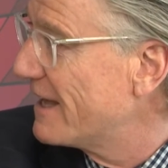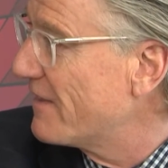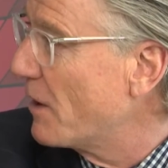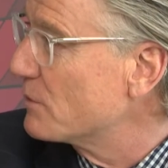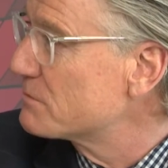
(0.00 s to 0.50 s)

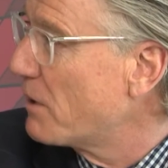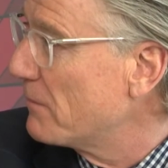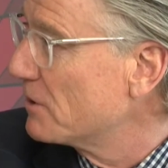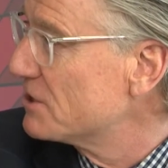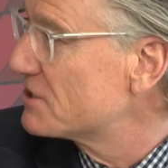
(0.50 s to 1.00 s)
that was
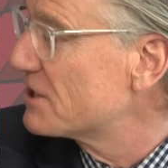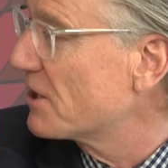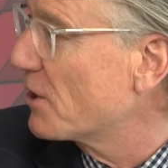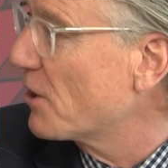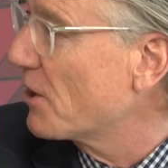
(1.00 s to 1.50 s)
published
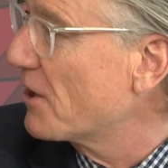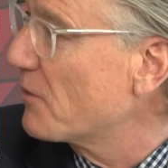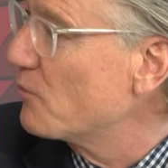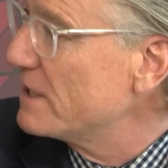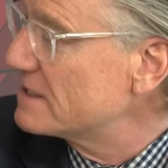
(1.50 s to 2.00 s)

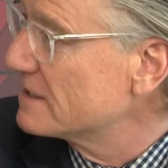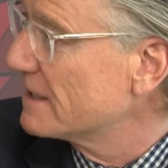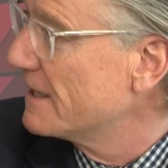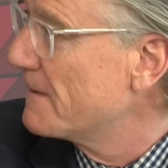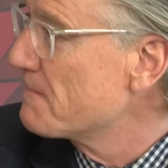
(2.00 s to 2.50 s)

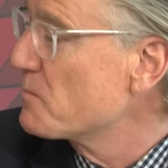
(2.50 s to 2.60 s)
recently,